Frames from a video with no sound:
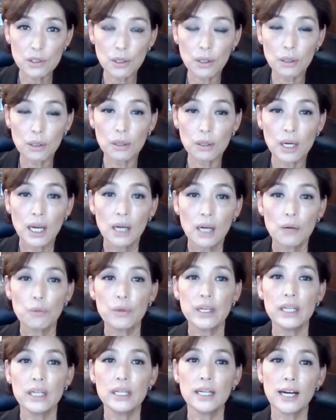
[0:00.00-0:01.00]
So
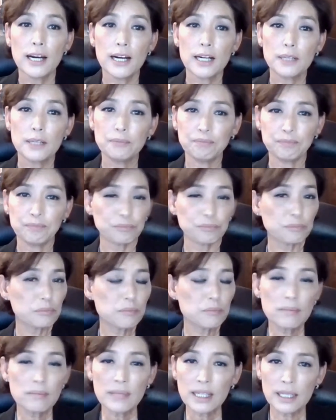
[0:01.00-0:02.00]
we um,
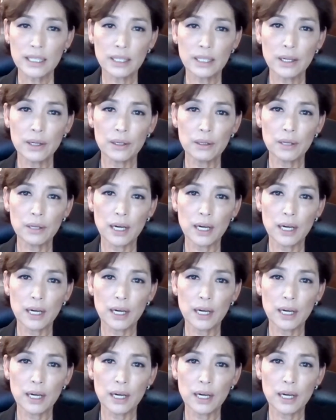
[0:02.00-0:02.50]
you know,